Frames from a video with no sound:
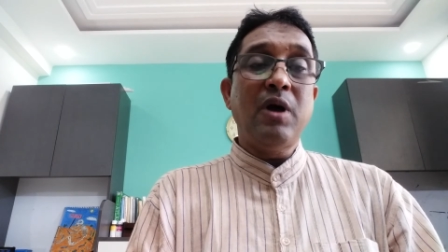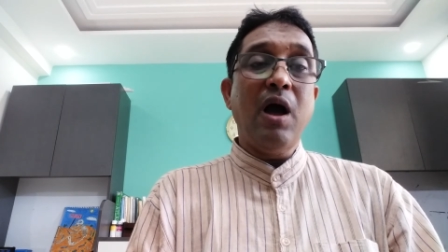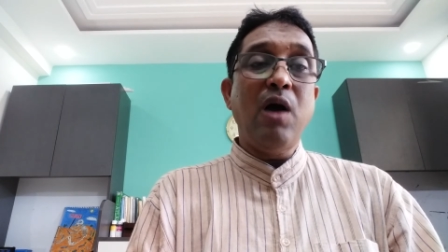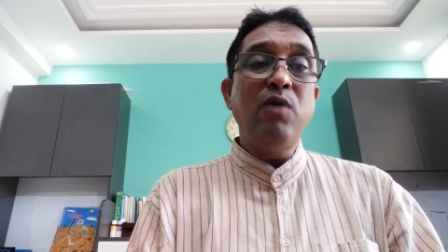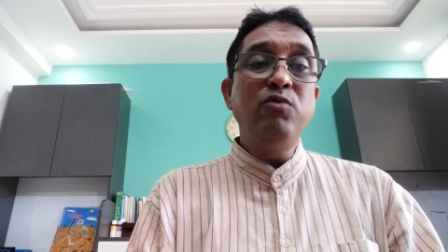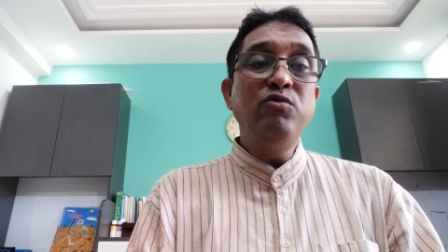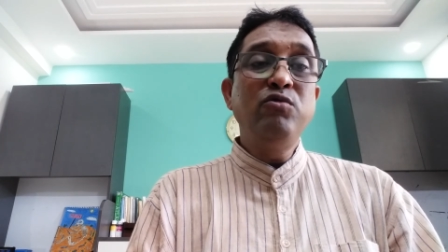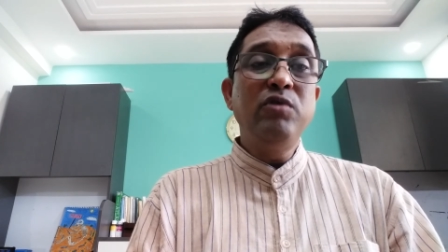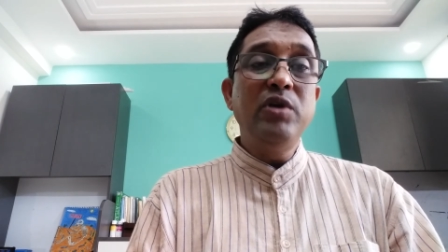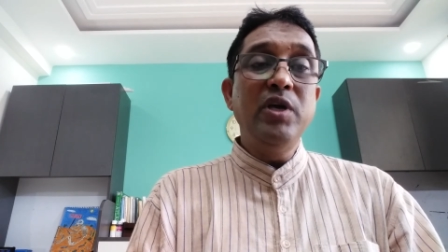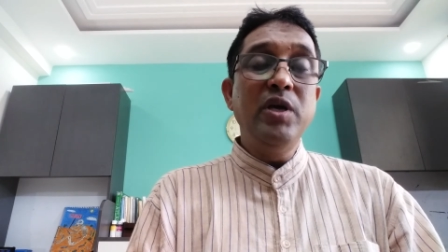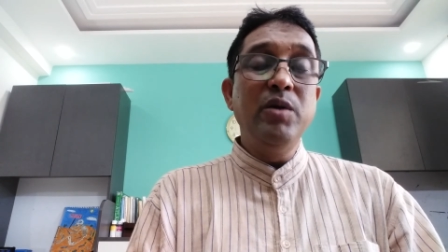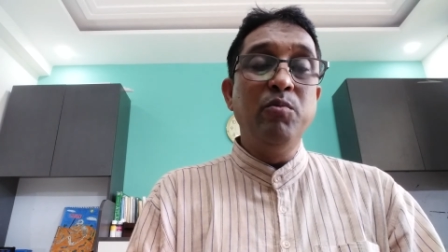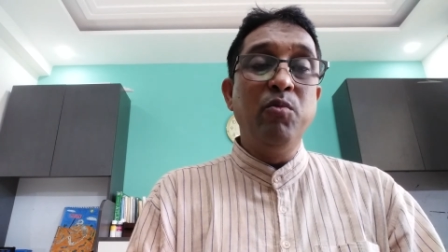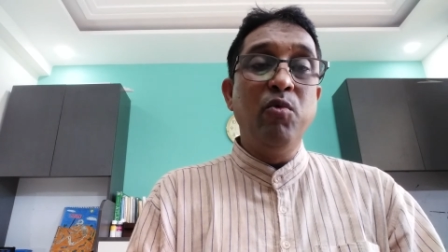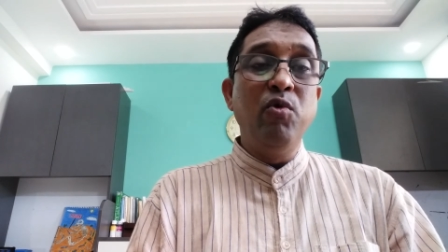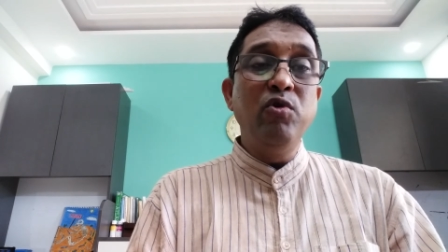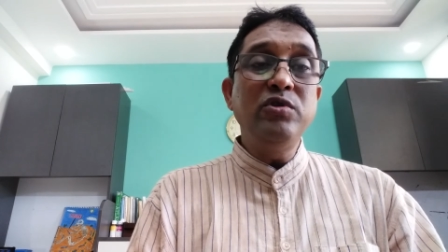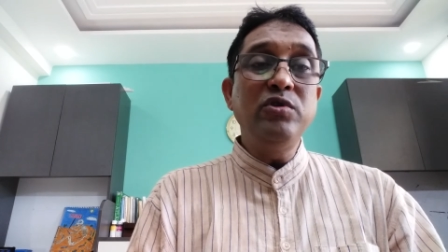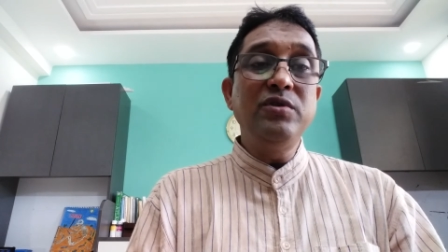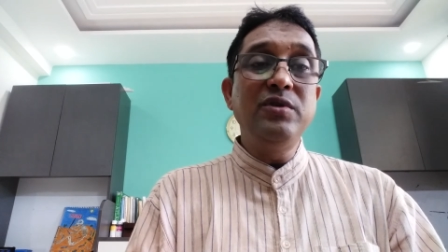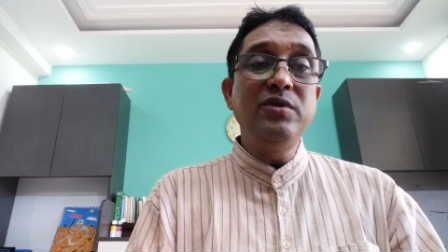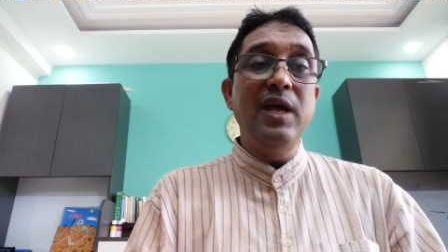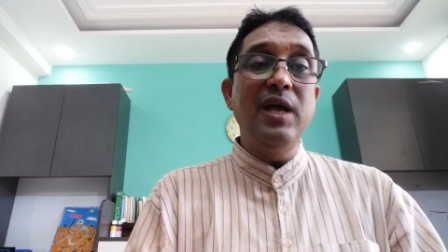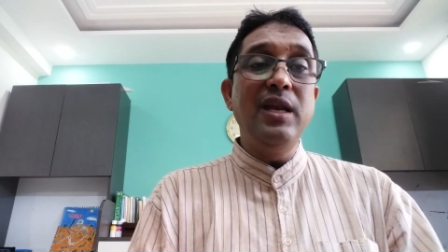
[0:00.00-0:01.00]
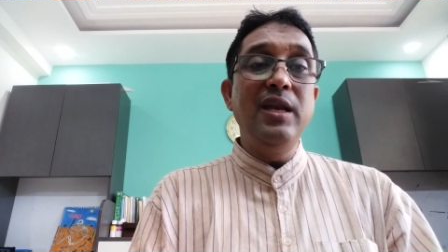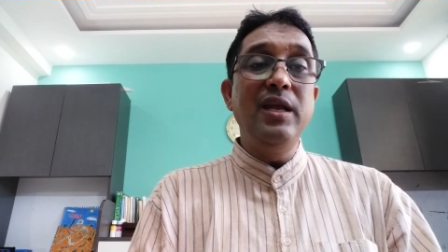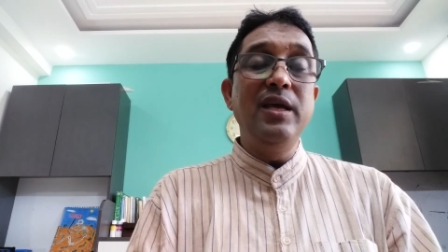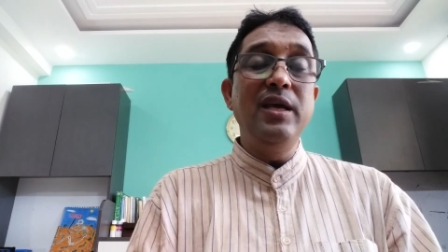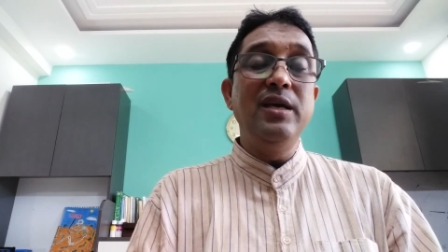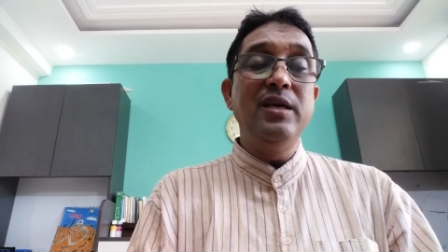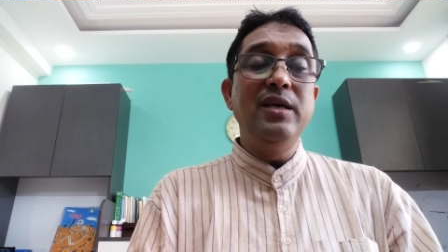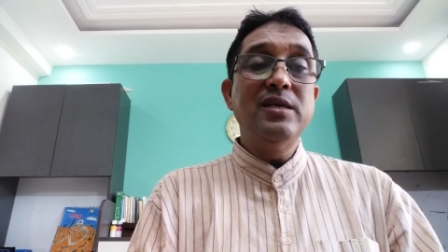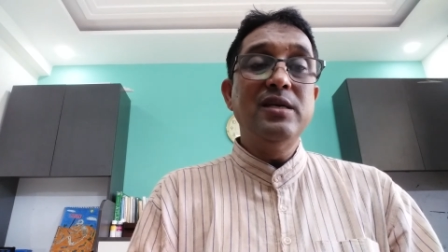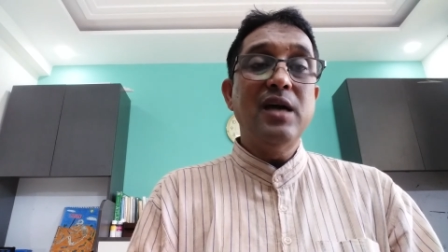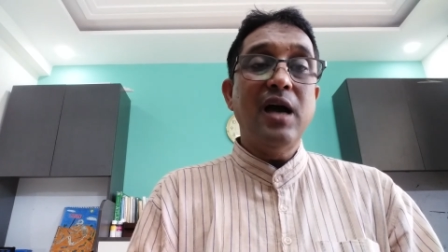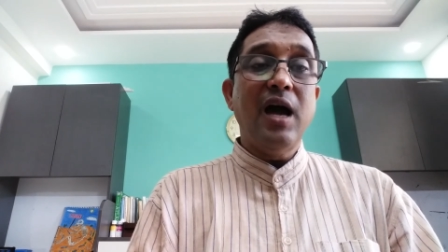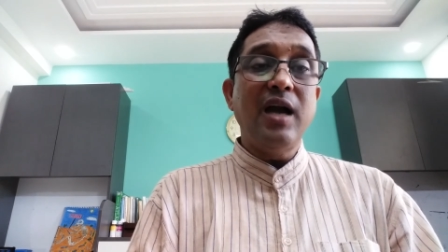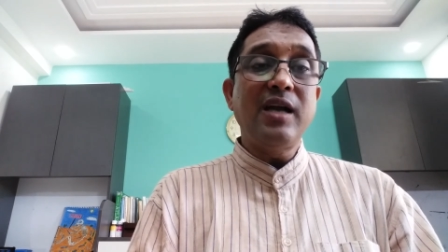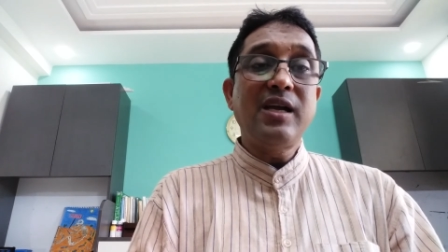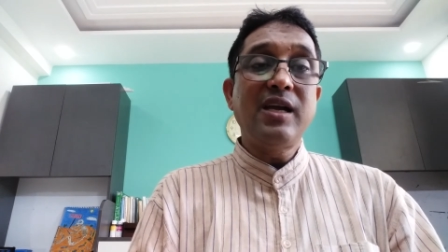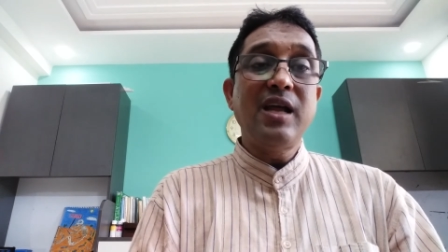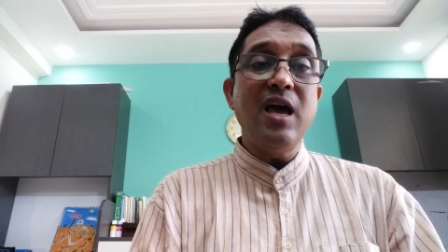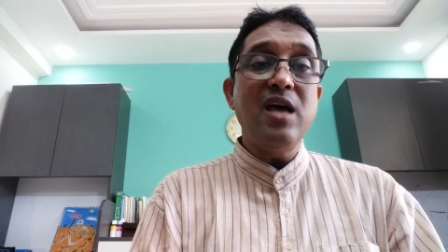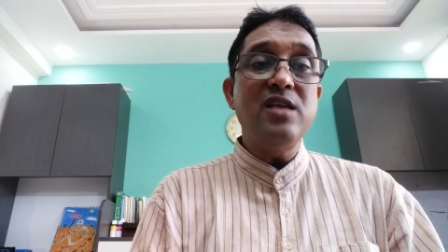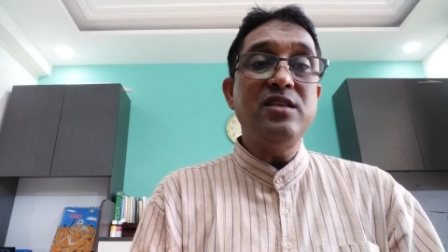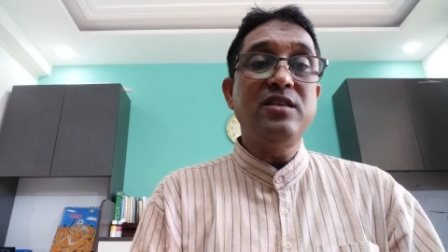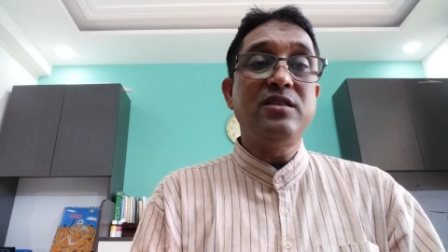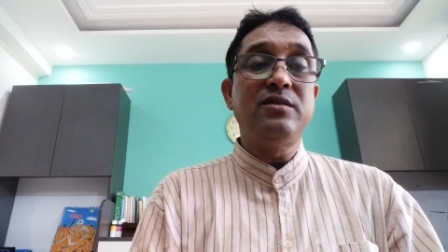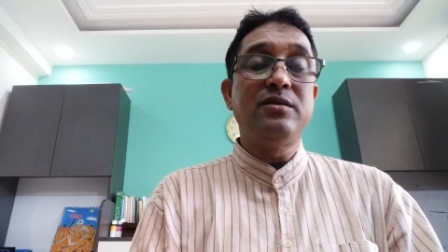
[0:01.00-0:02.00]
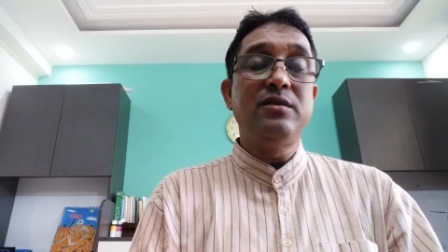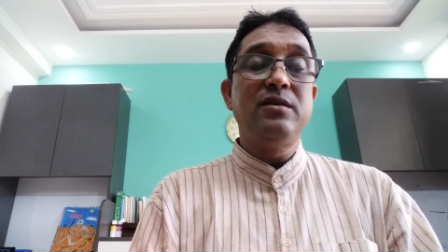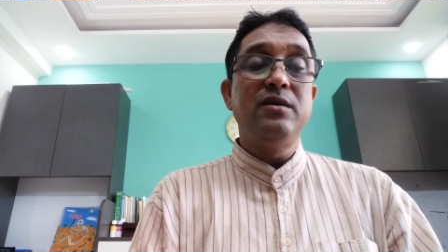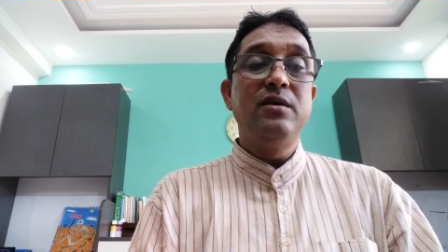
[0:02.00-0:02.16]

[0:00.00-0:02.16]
to emotionally attach